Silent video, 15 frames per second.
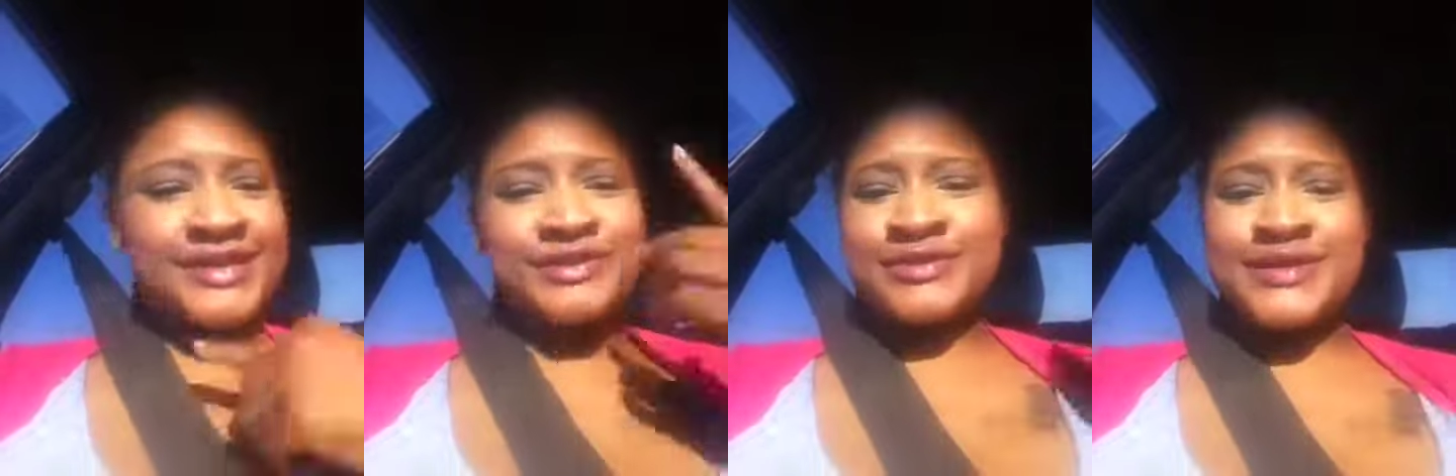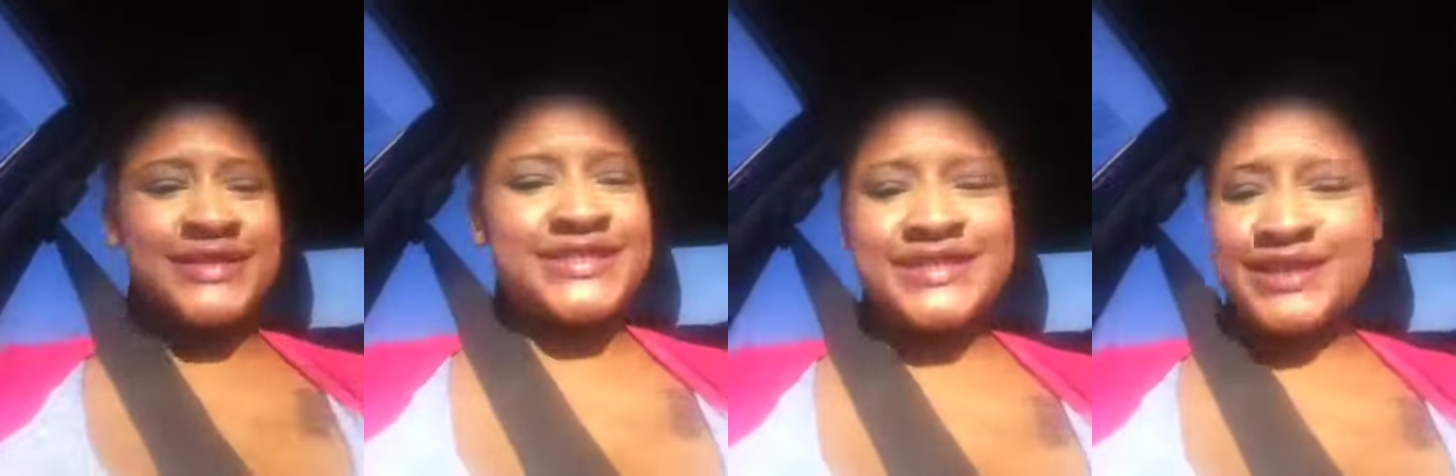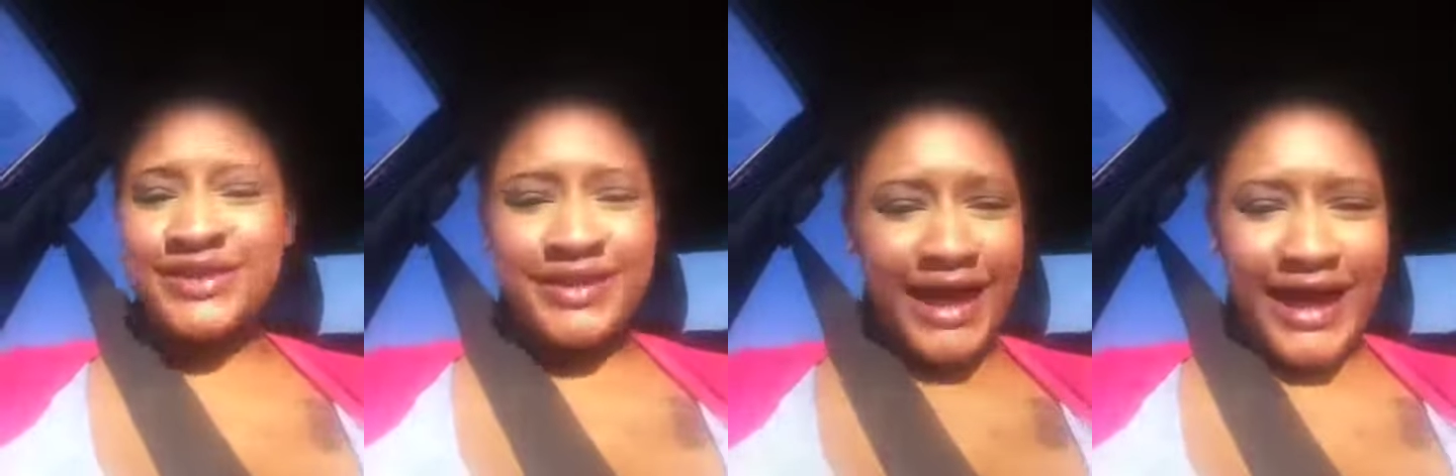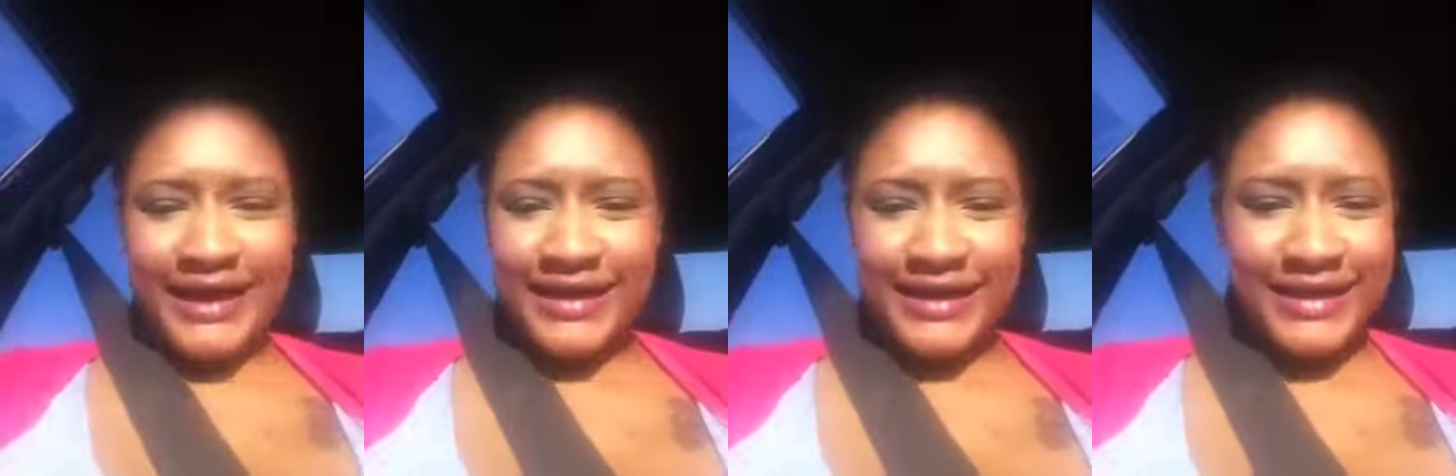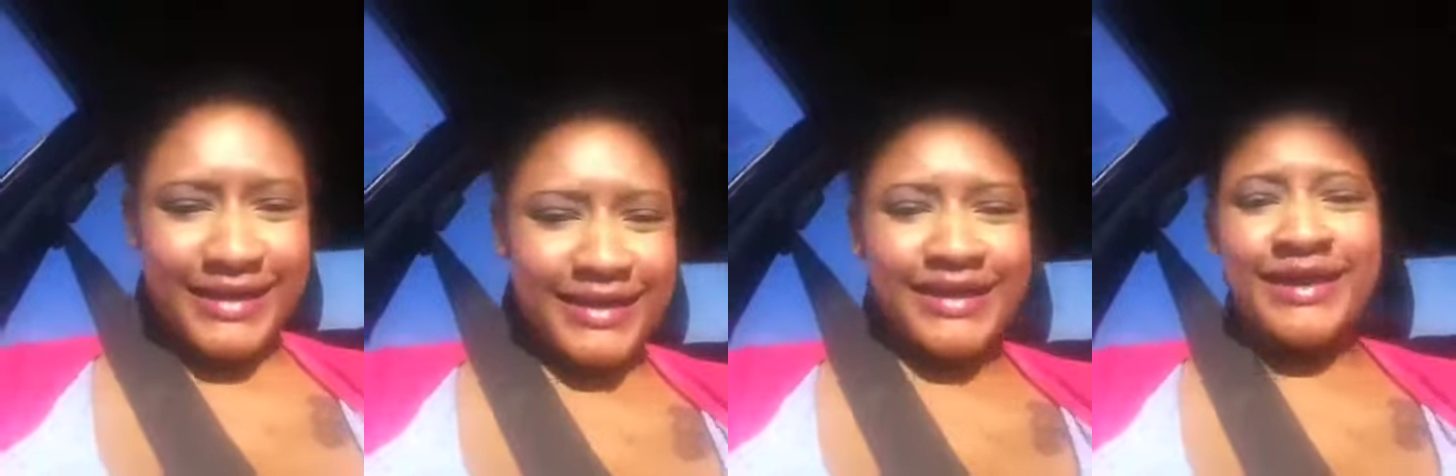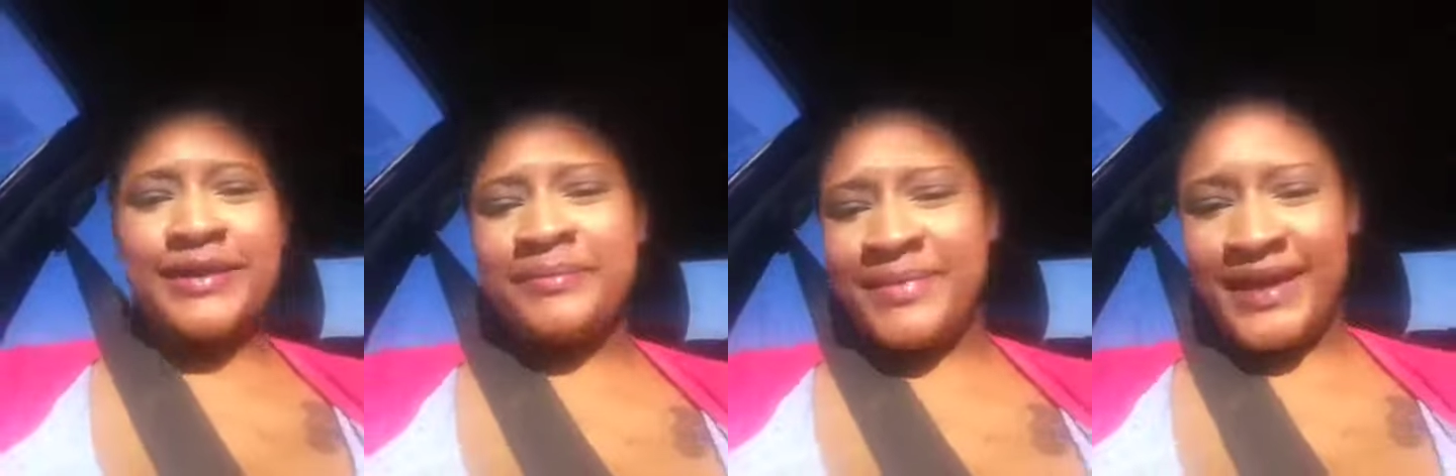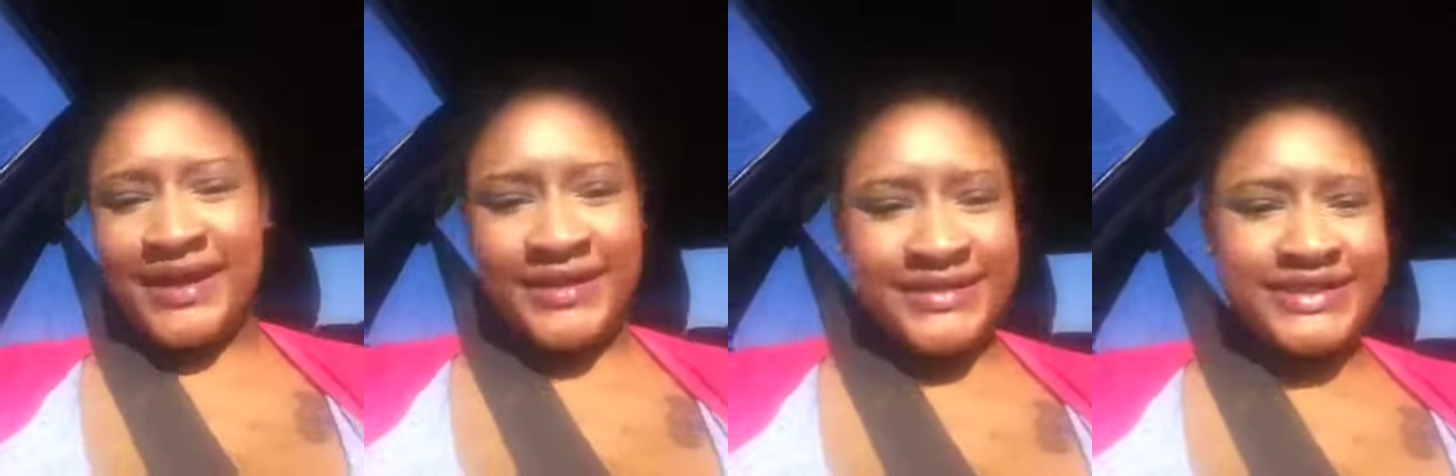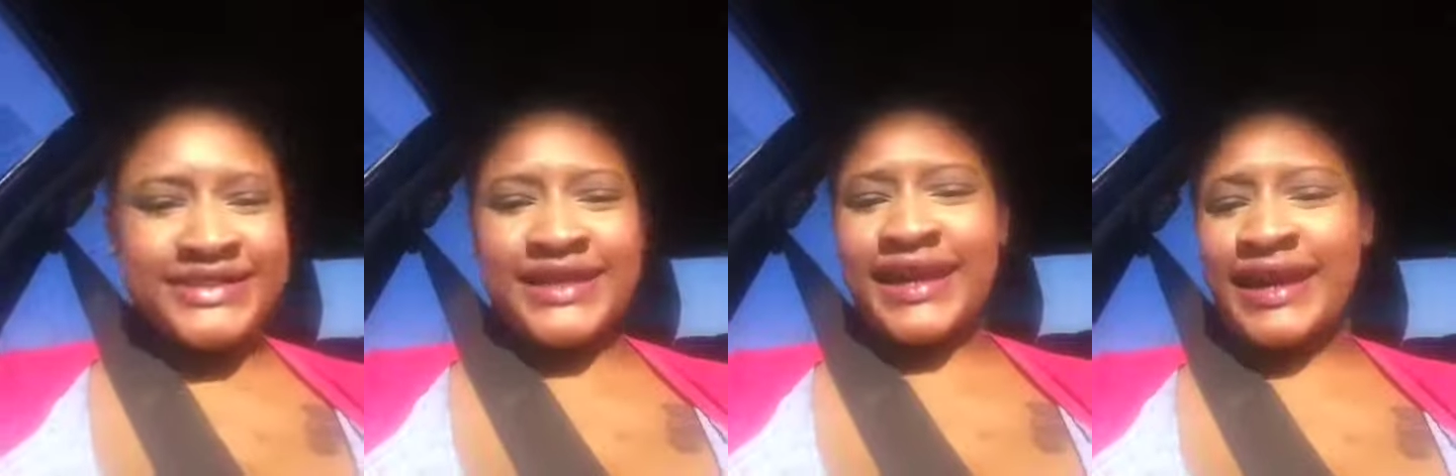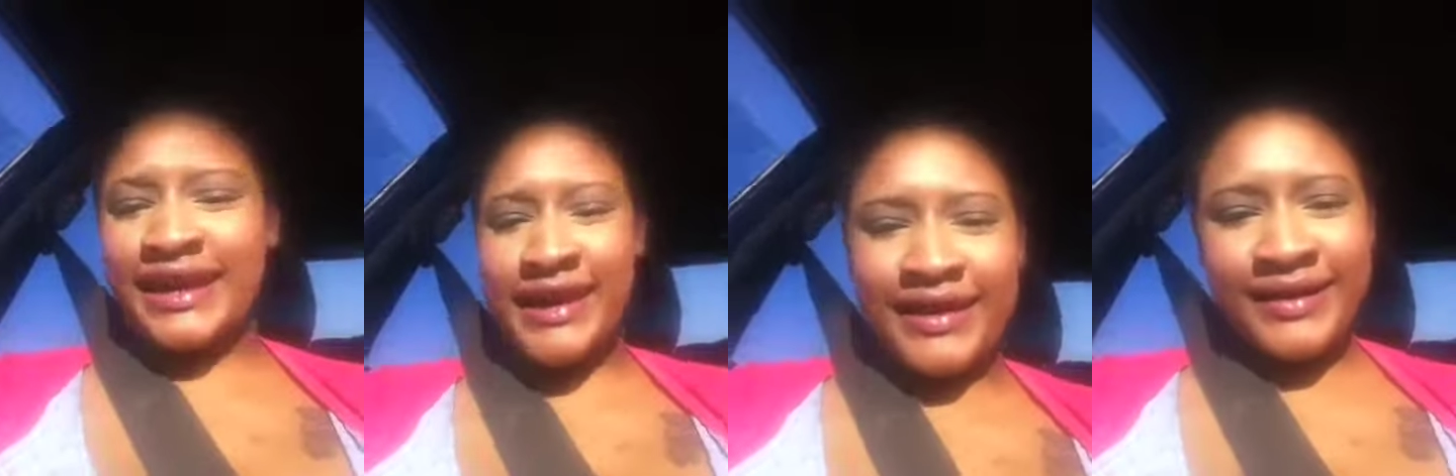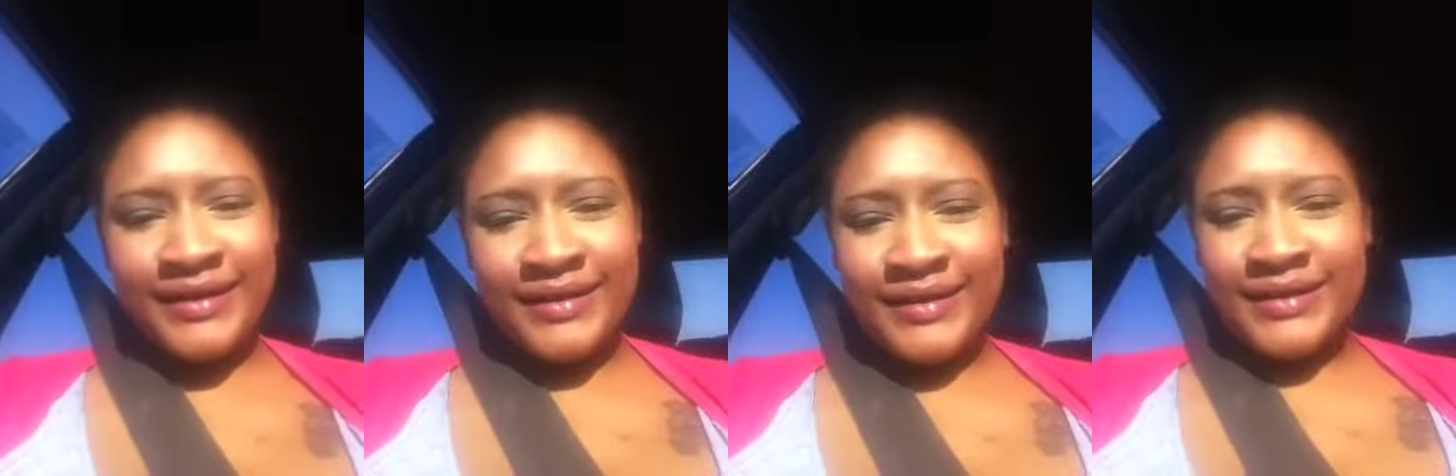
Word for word: You can still like it, comment, share,